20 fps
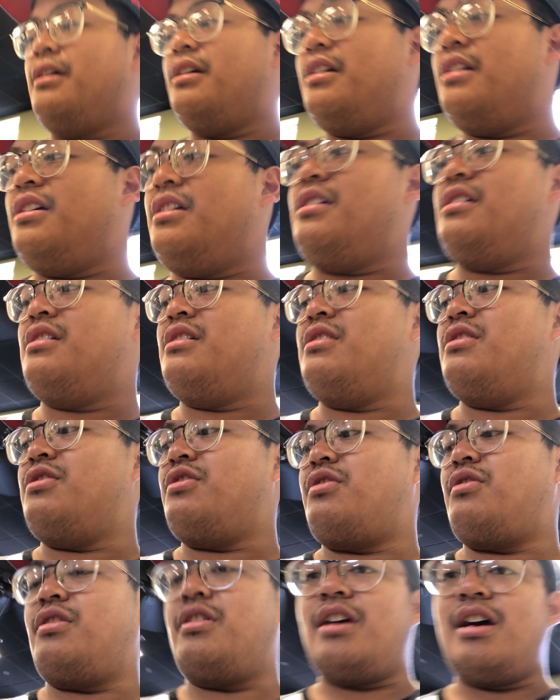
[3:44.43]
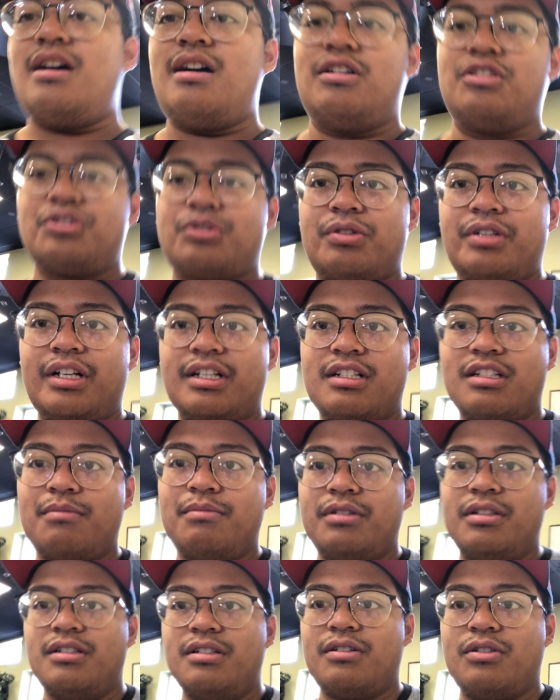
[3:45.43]
and yeah, I'll show you guys some
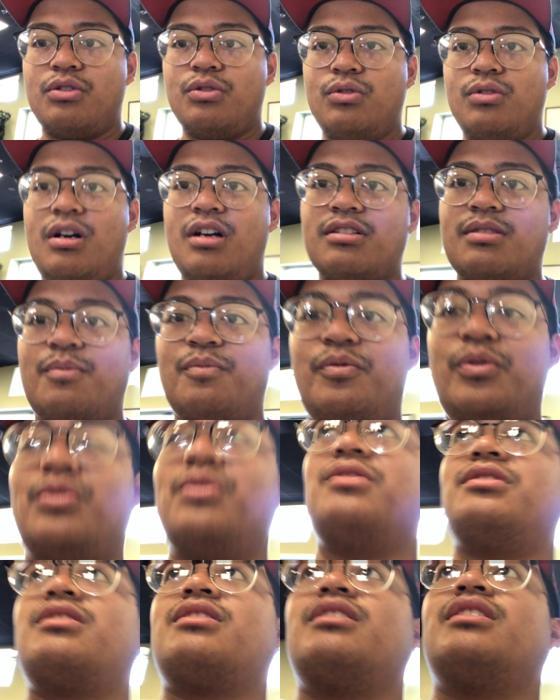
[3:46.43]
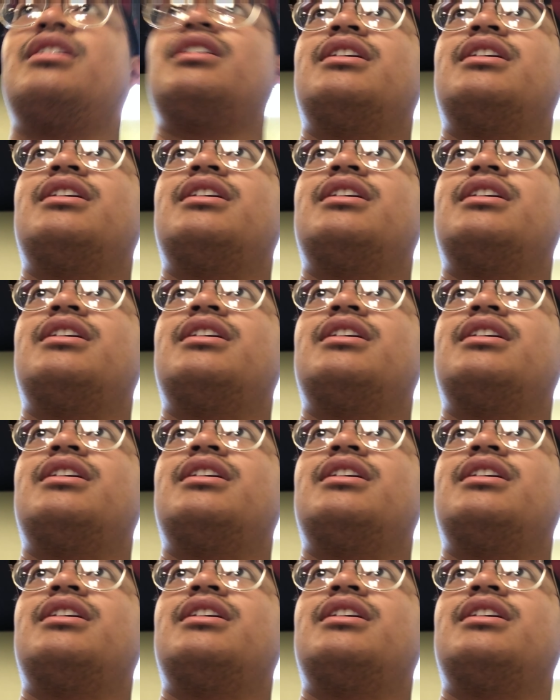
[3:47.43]
of the cool, awesome foods